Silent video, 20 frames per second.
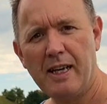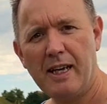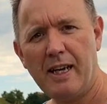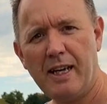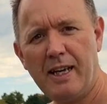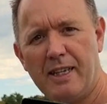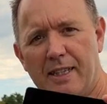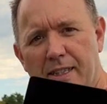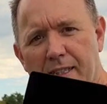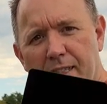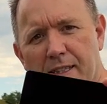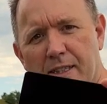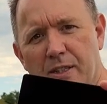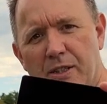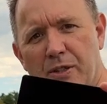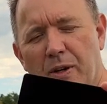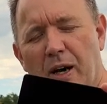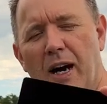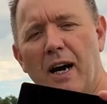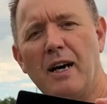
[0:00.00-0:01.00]
is
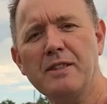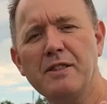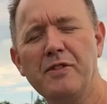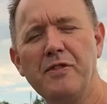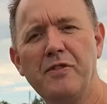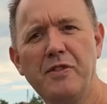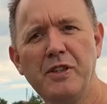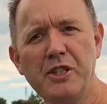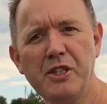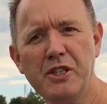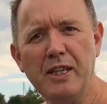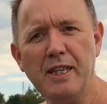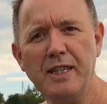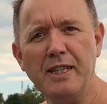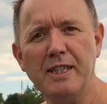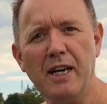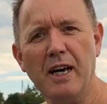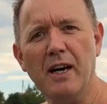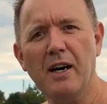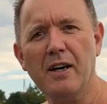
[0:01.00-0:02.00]
to artificially
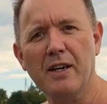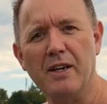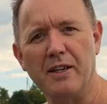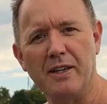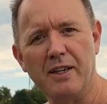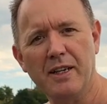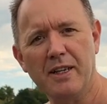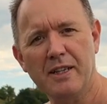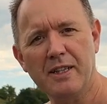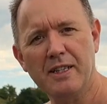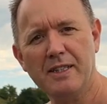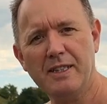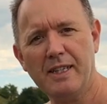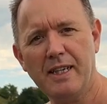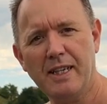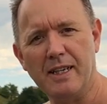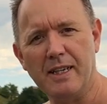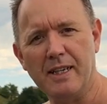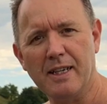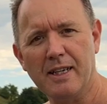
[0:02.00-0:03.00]
darken the
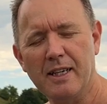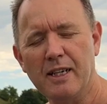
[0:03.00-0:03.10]
scene,